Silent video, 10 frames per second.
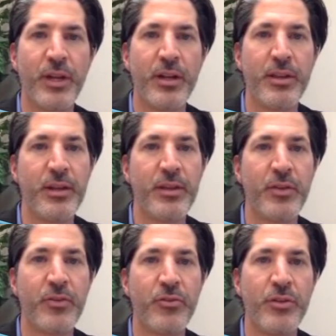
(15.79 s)
and I think
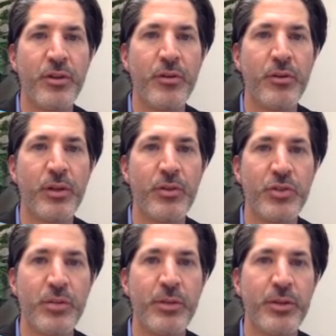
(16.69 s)
that's you know a
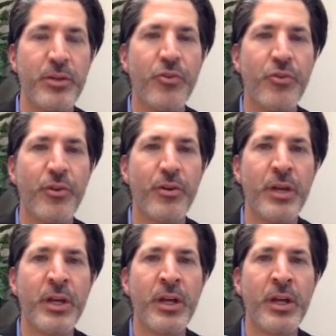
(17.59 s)
legitimate concern.